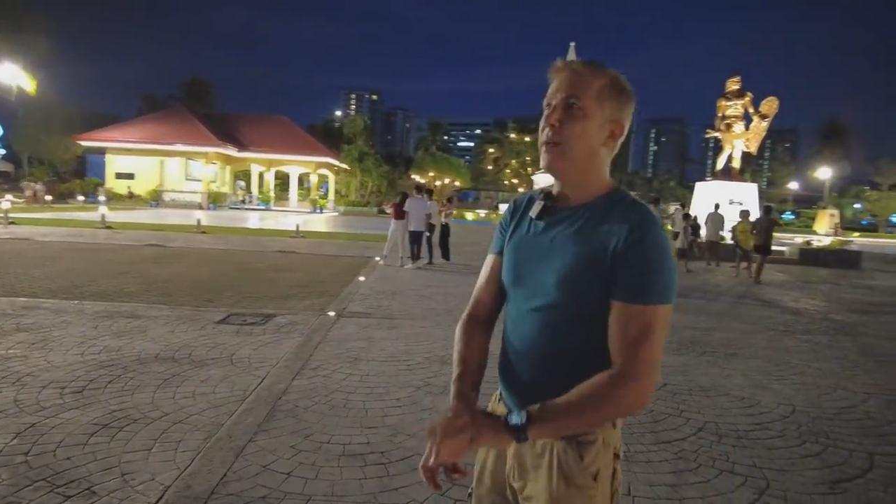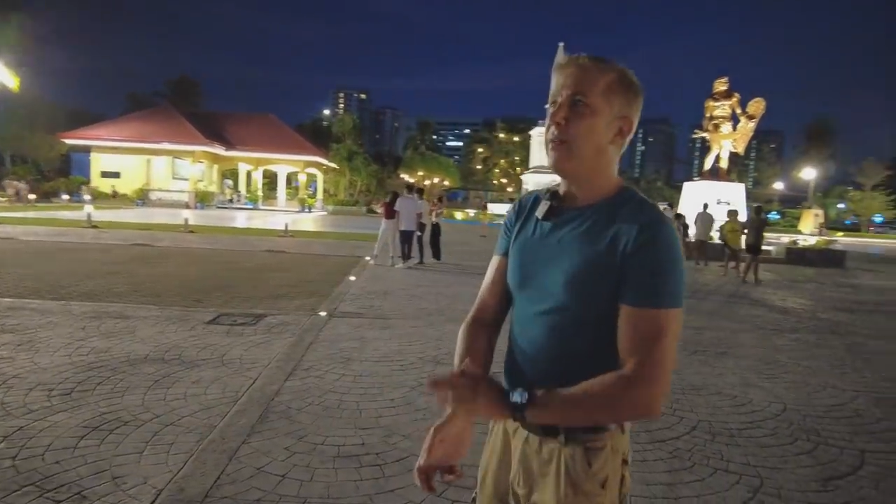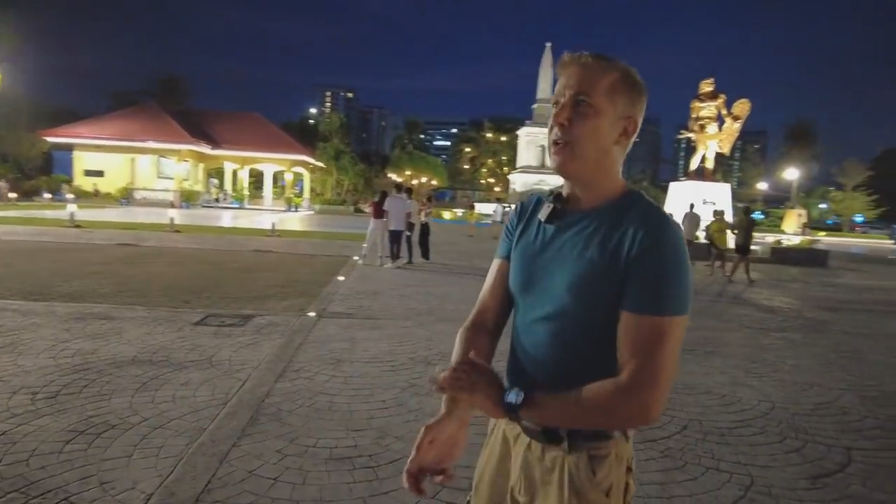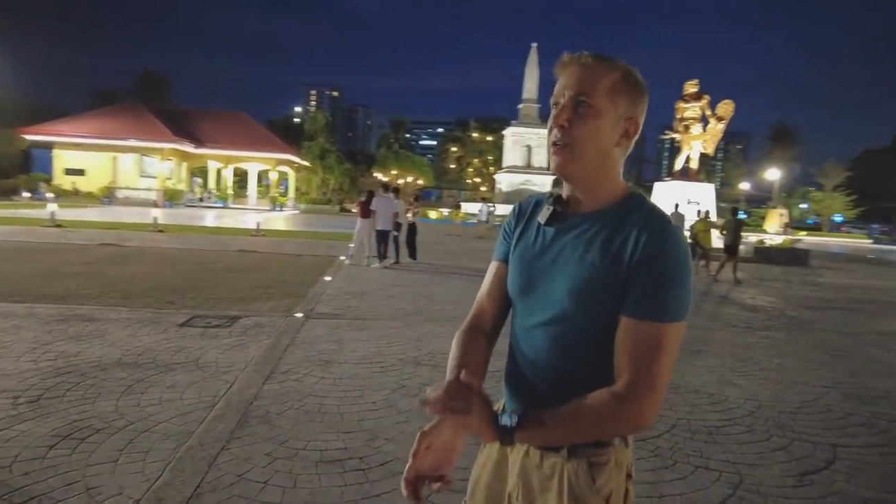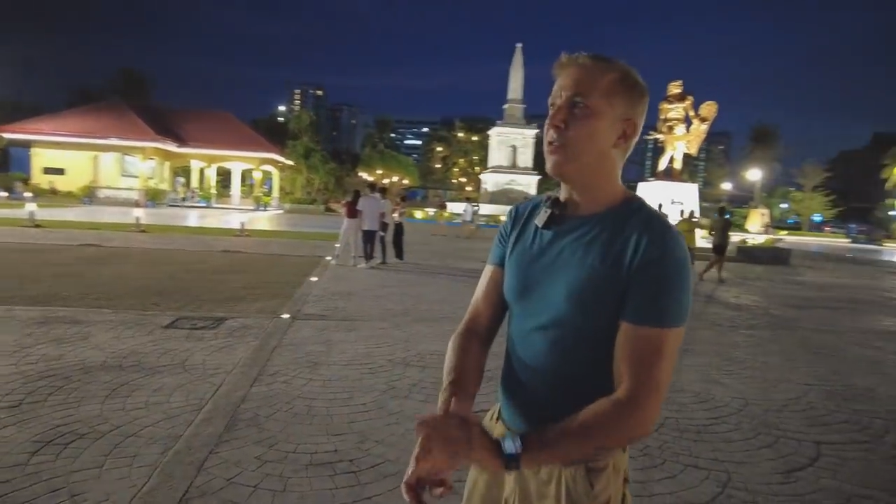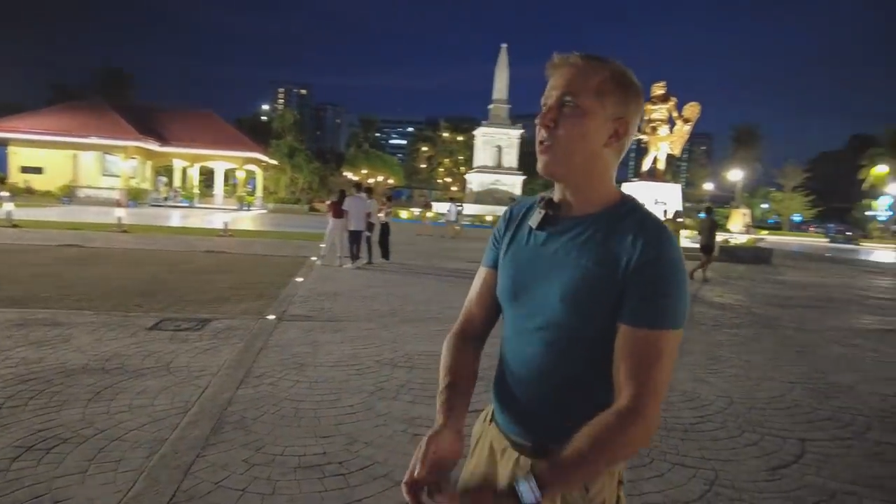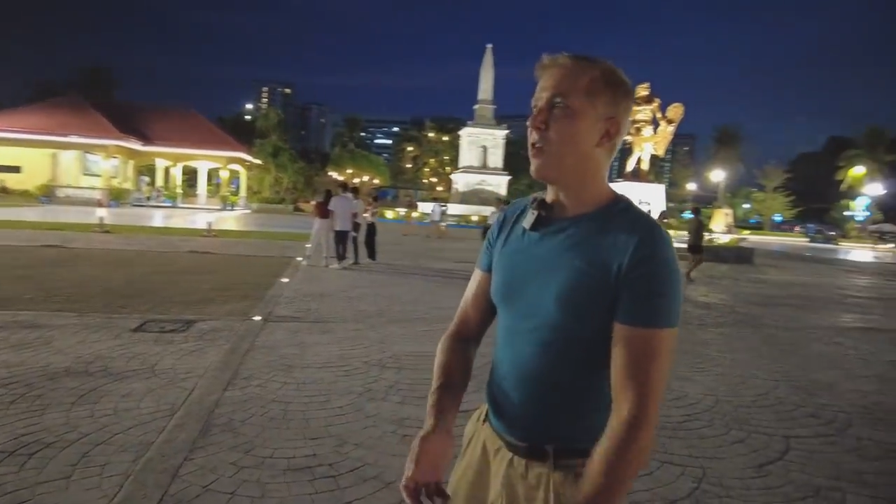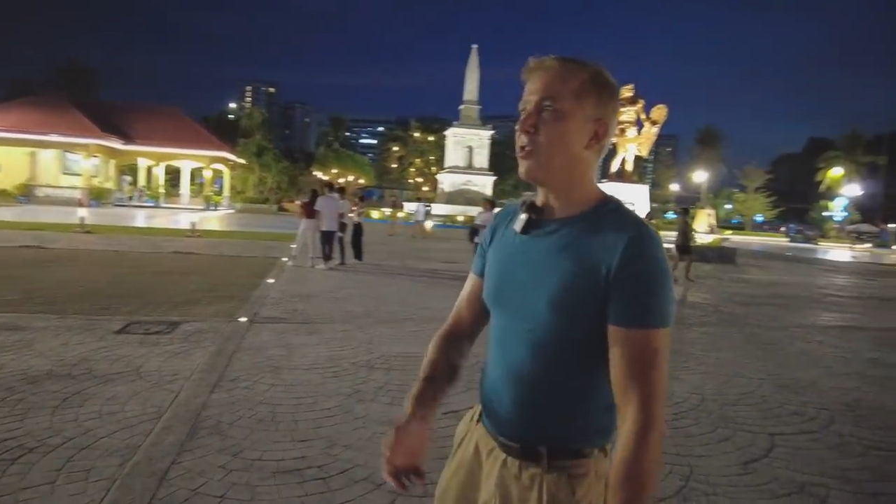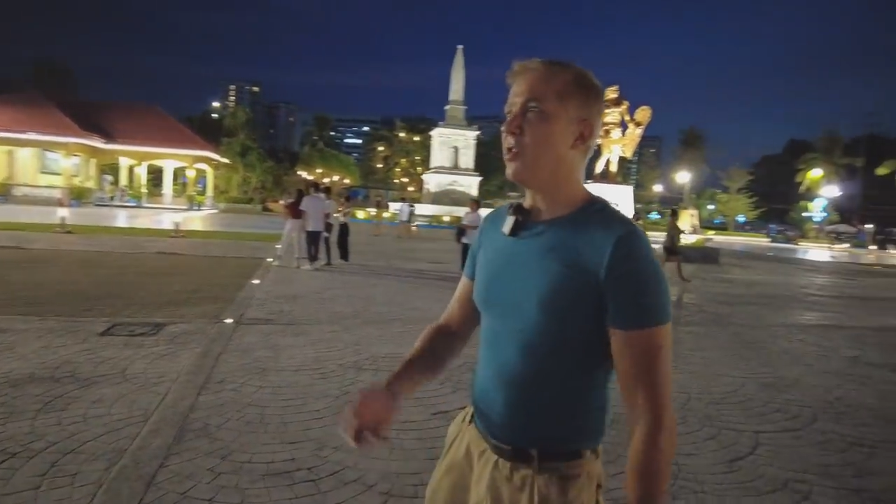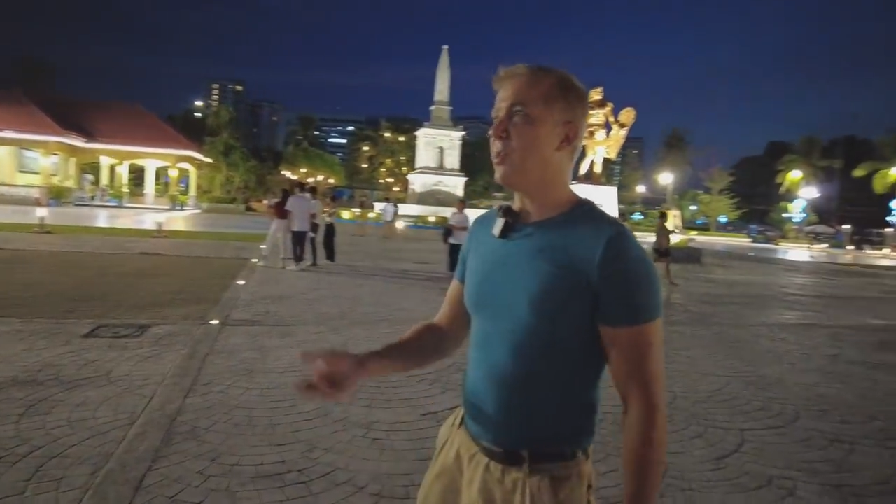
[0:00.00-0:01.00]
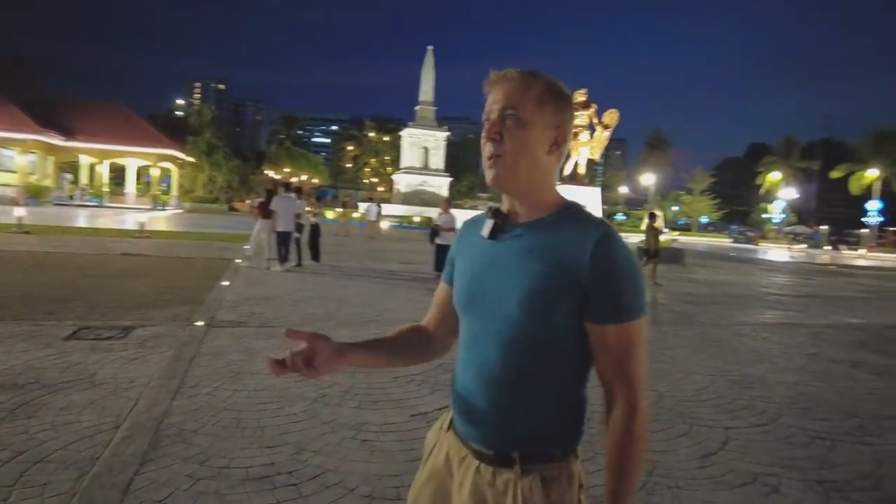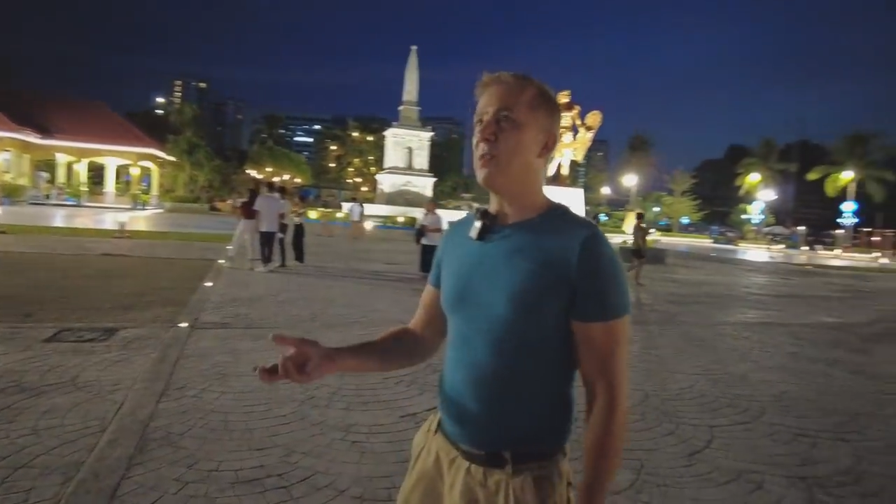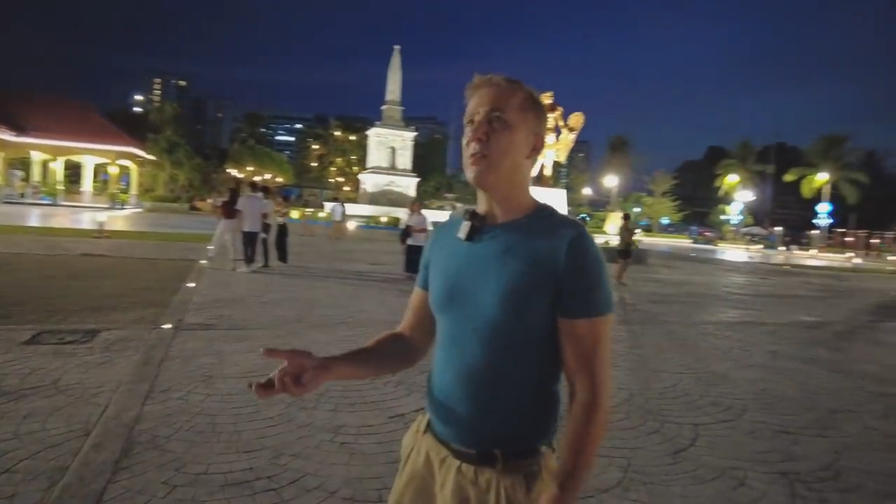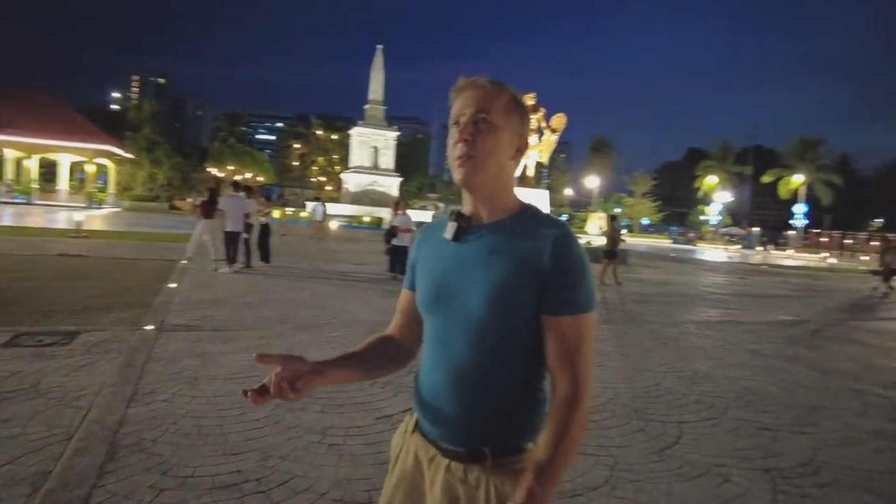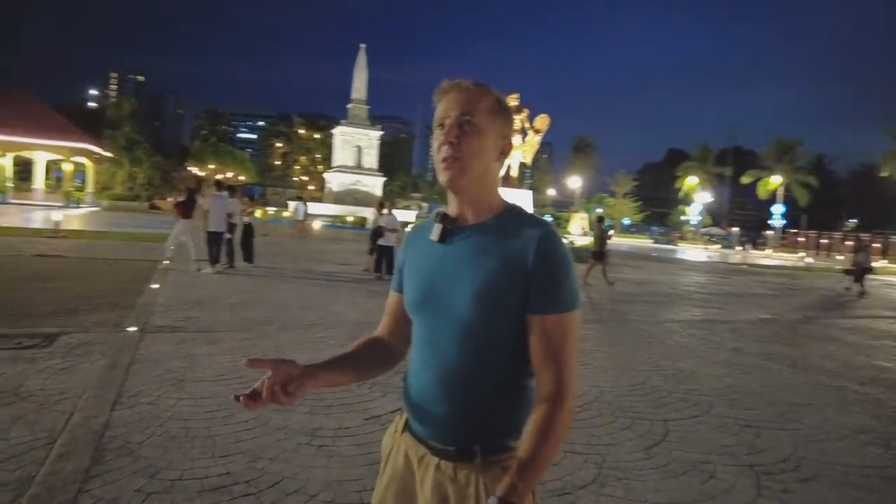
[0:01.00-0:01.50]
having a discussion
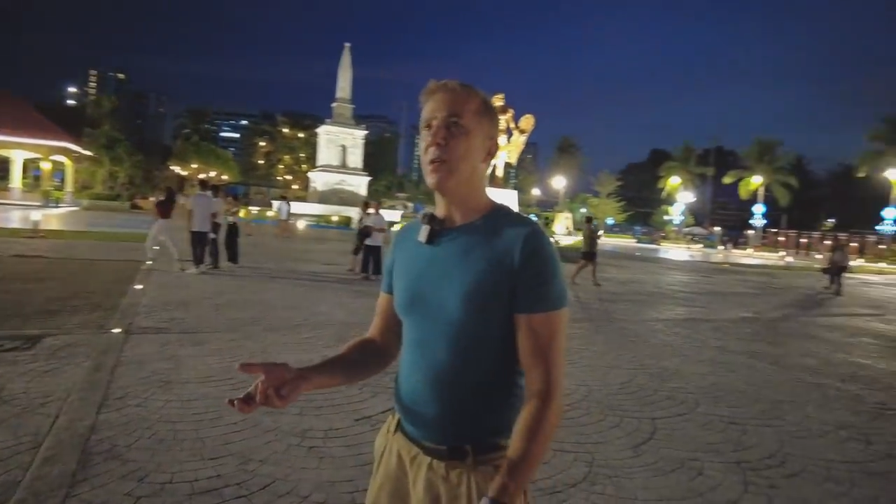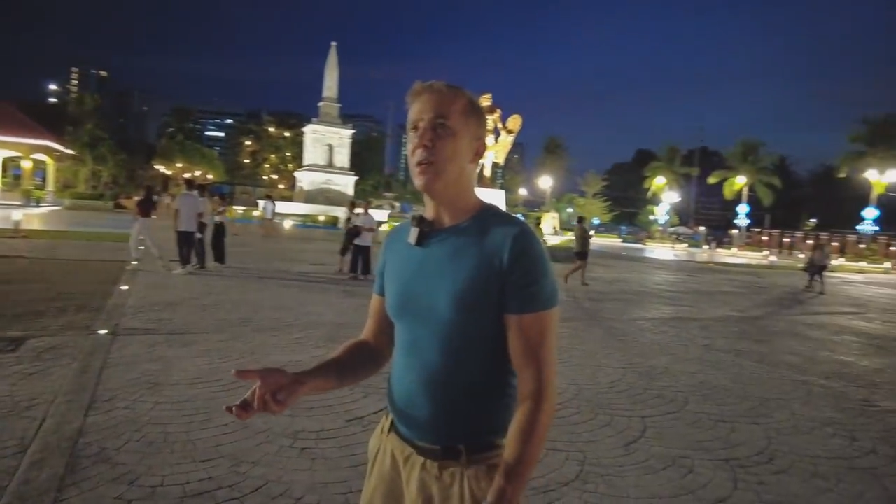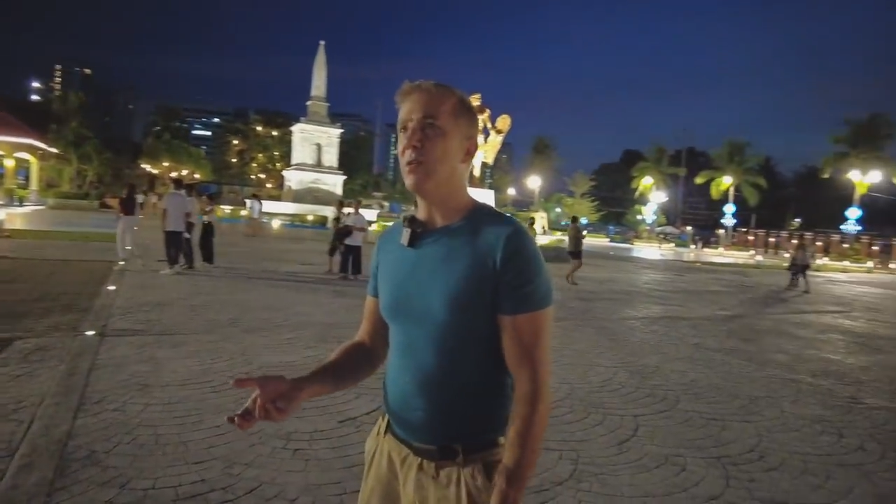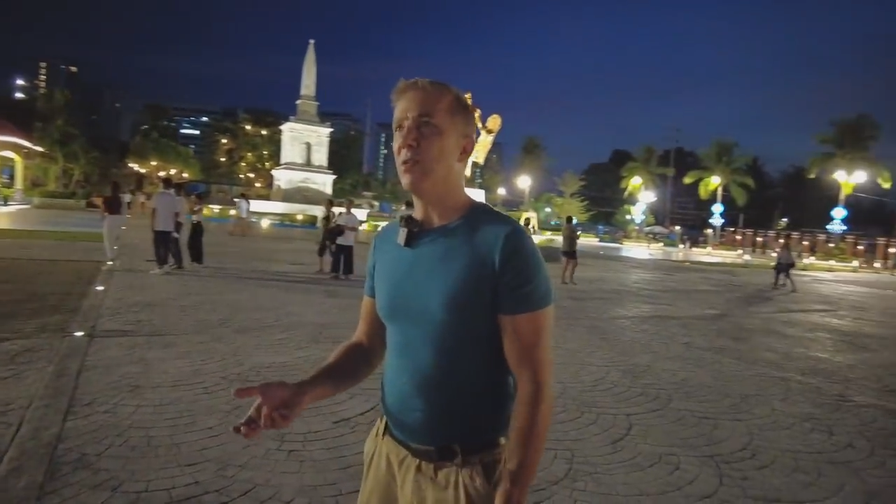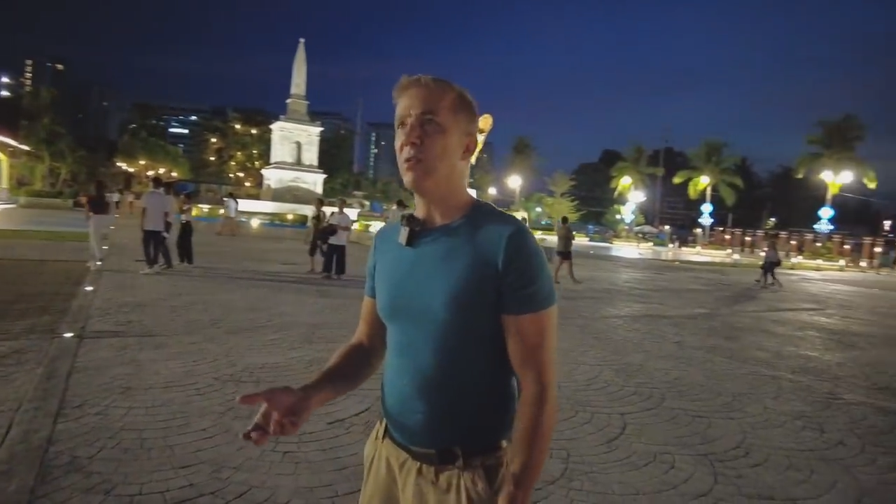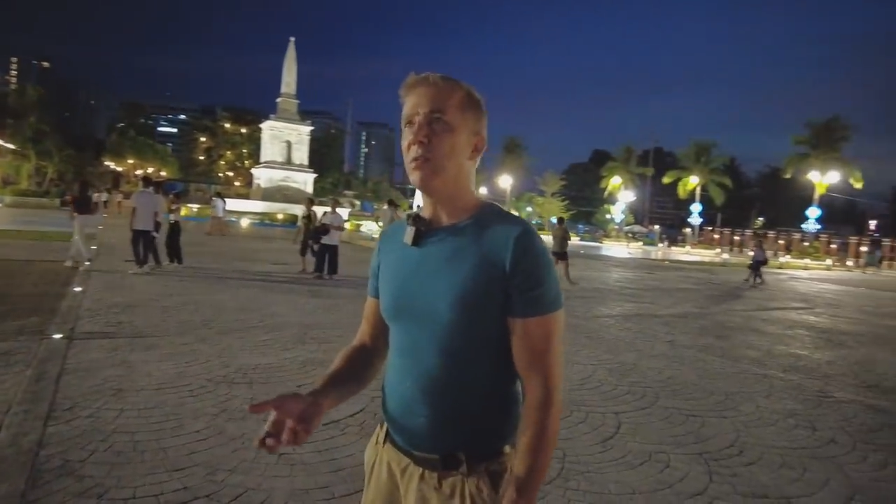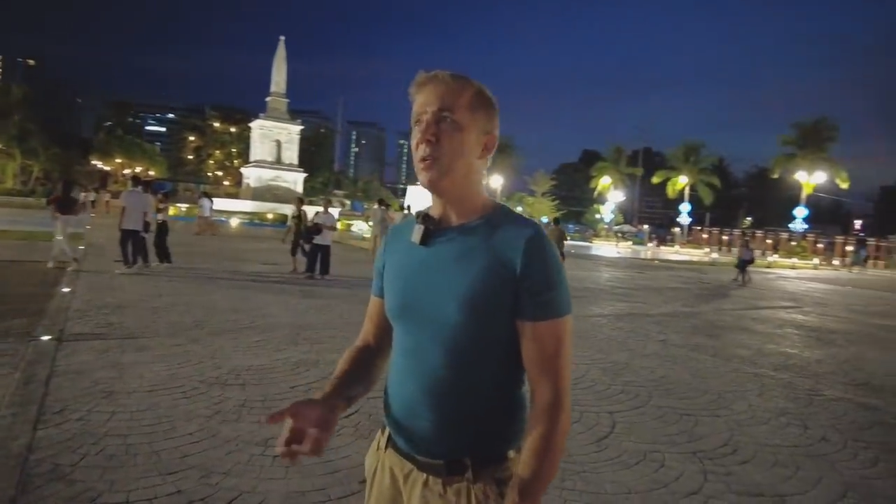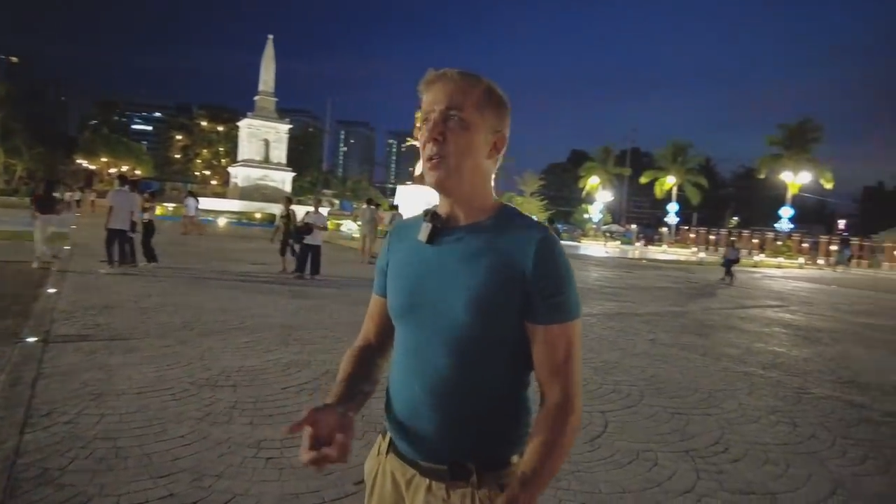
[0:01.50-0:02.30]
about something, or